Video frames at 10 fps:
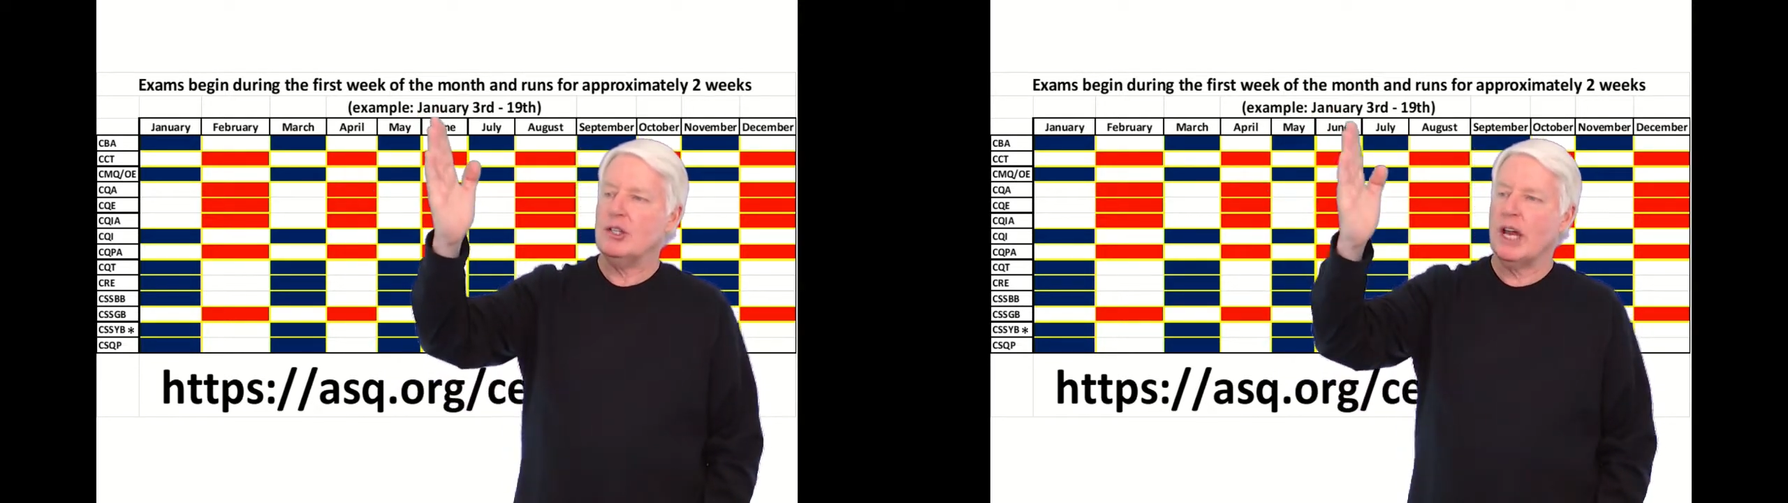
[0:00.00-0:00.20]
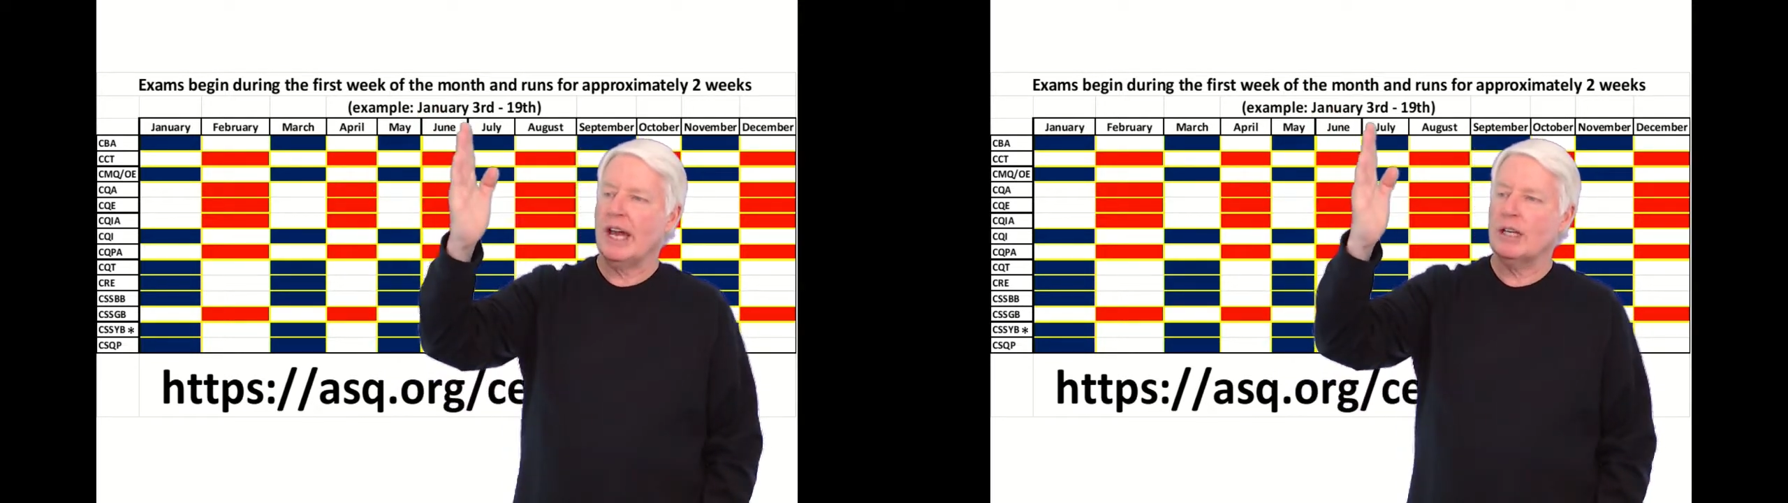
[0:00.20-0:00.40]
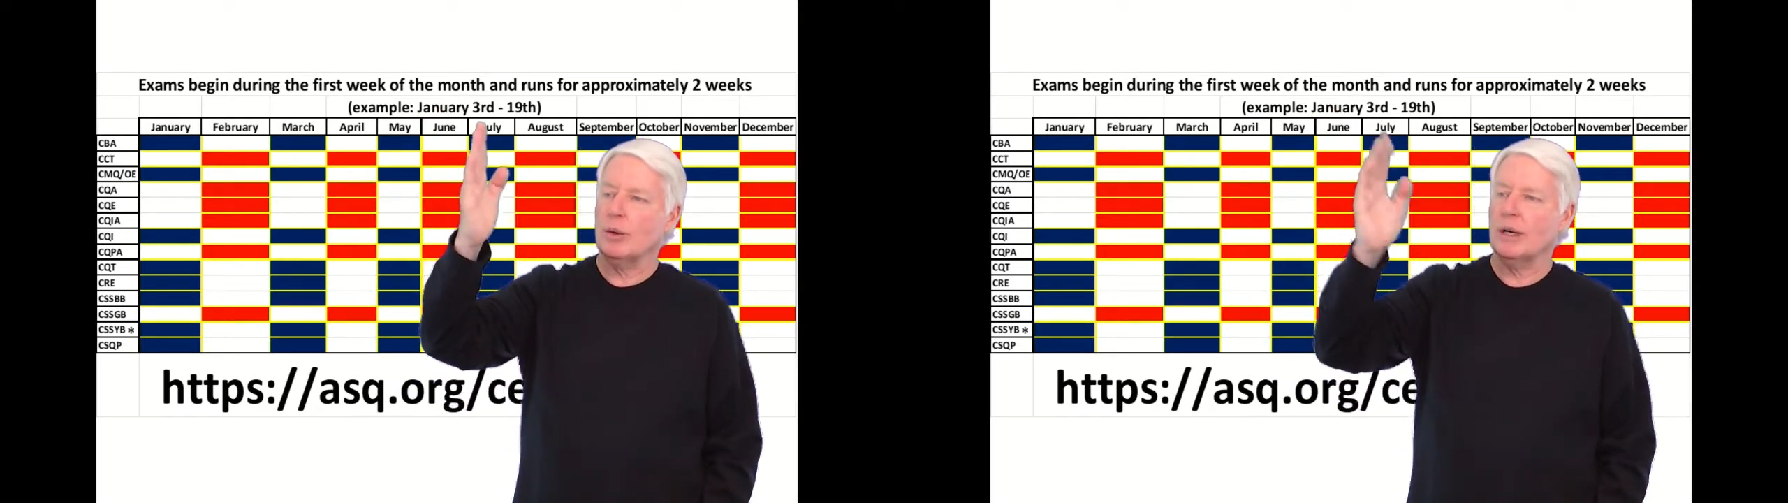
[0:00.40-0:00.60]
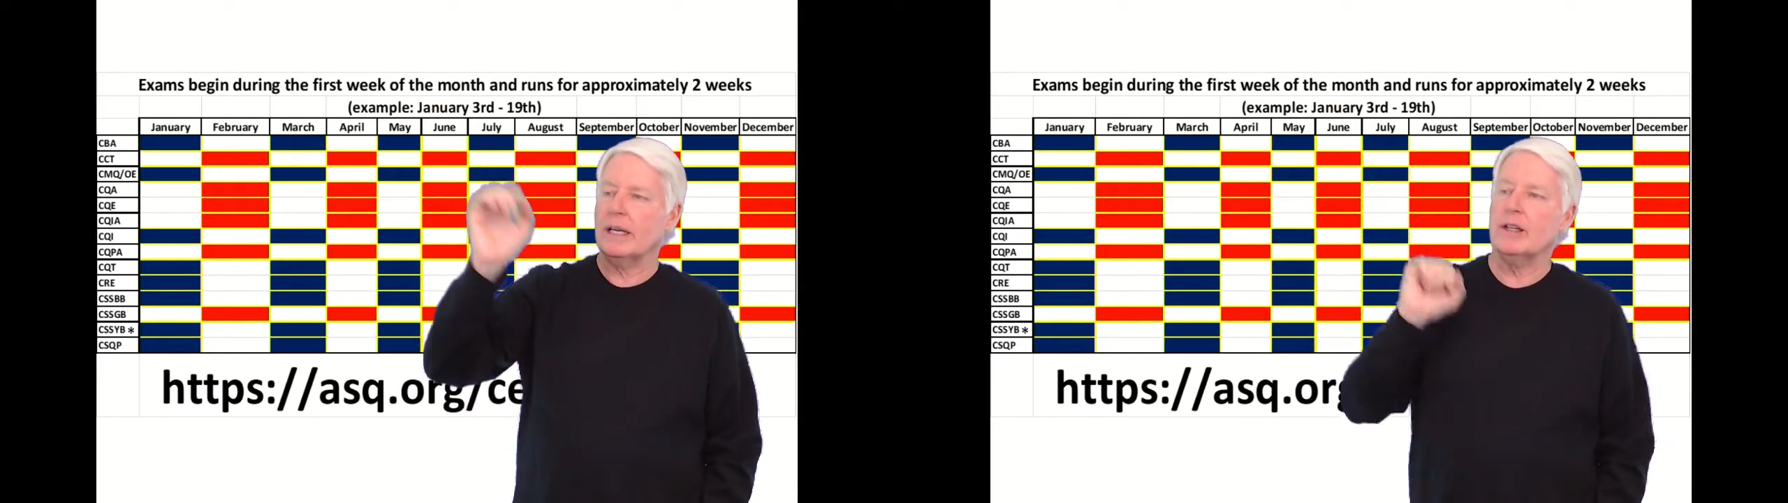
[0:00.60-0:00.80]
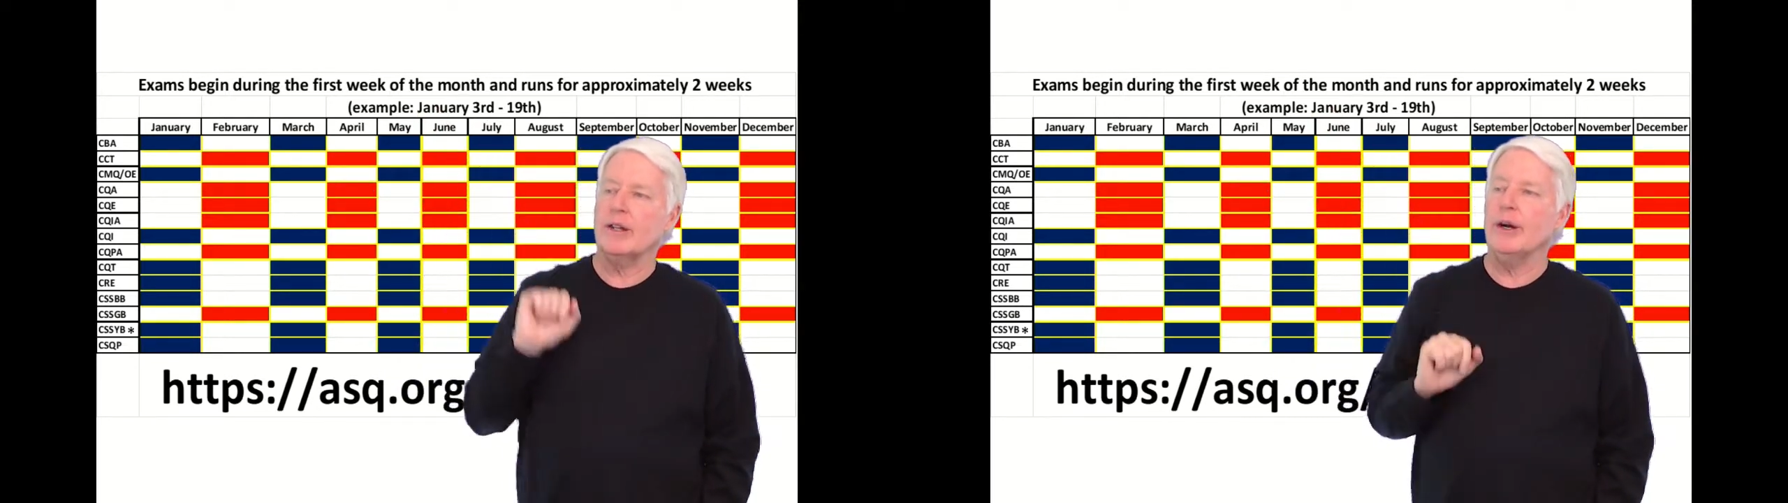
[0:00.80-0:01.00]

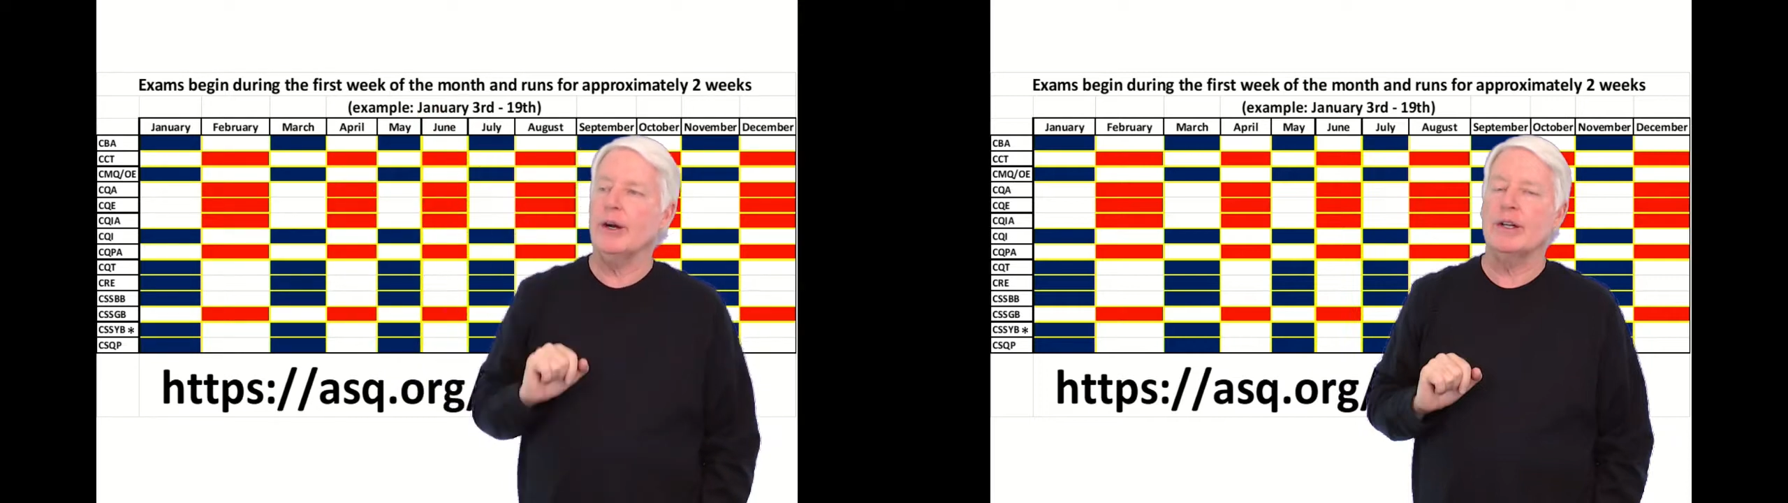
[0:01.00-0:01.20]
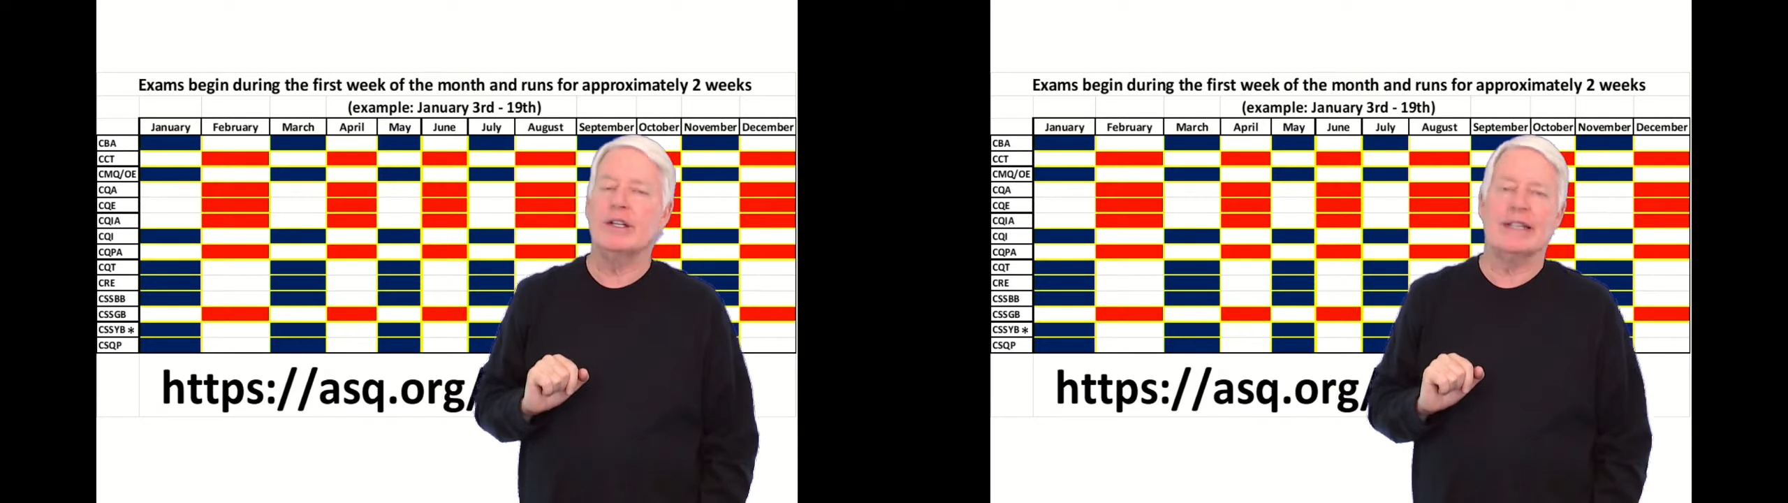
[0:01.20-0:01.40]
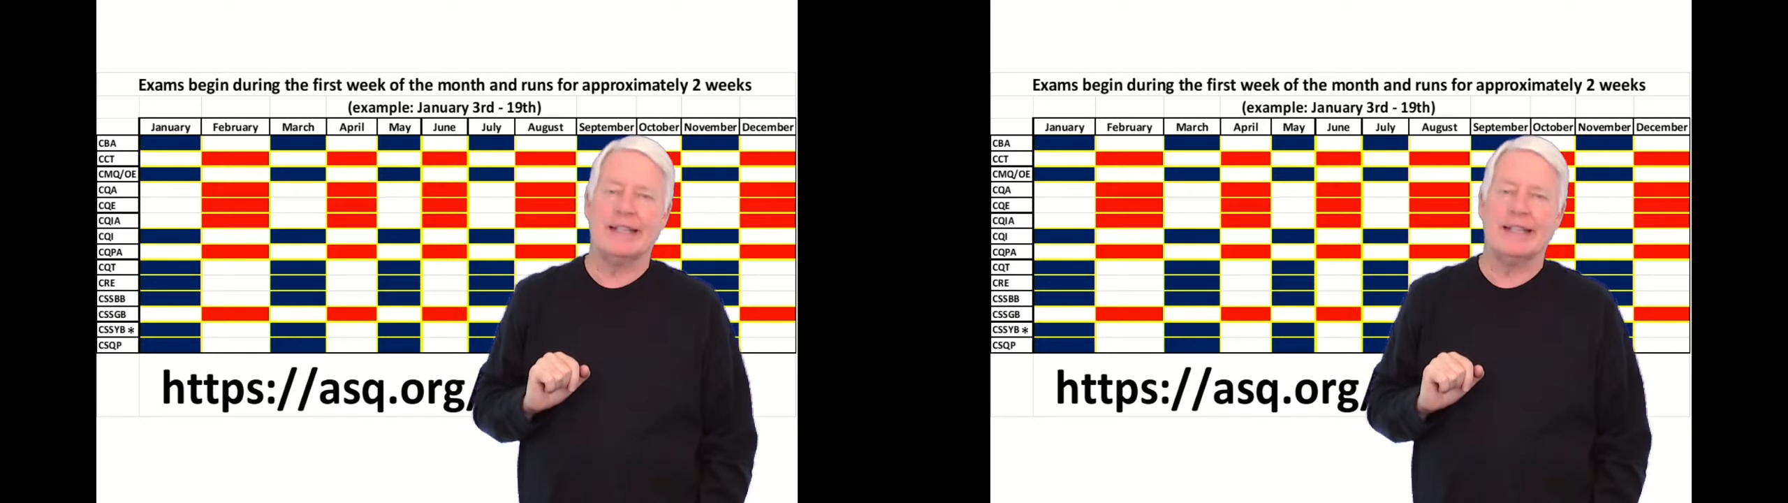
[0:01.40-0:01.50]
January third